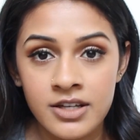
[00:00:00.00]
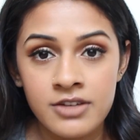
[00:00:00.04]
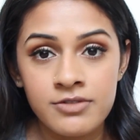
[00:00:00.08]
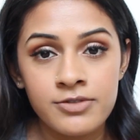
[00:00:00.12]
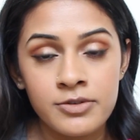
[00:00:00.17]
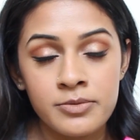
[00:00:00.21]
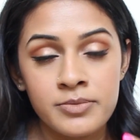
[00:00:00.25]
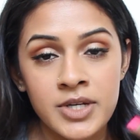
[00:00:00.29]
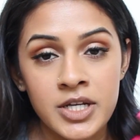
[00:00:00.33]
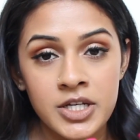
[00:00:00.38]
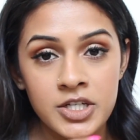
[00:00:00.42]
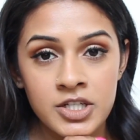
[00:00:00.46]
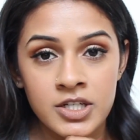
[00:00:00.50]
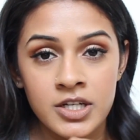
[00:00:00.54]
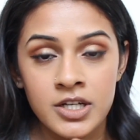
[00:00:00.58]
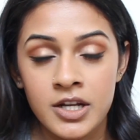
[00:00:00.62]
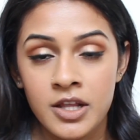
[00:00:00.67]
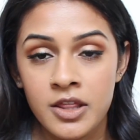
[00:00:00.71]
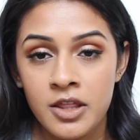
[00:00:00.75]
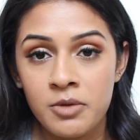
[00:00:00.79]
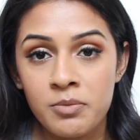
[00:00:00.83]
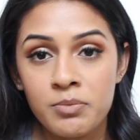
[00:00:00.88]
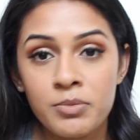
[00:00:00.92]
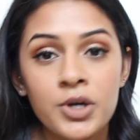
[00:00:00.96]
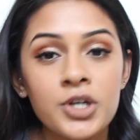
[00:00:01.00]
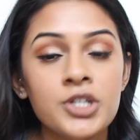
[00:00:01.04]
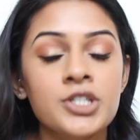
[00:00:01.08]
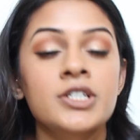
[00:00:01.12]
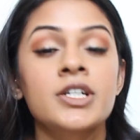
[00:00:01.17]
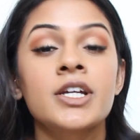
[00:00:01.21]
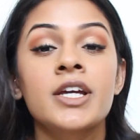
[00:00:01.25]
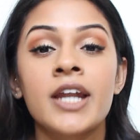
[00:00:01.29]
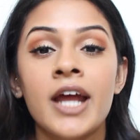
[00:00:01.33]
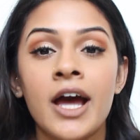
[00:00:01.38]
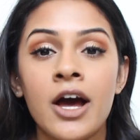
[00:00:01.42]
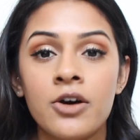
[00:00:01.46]
information and then
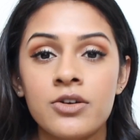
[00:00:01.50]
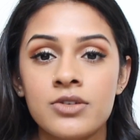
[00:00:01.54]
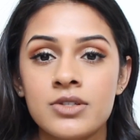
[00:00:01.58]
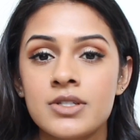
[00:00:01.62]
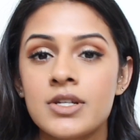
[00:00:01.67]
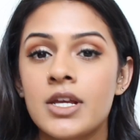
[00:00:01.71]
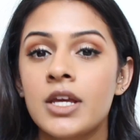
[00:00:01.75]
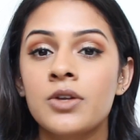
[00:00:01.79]
pushing it out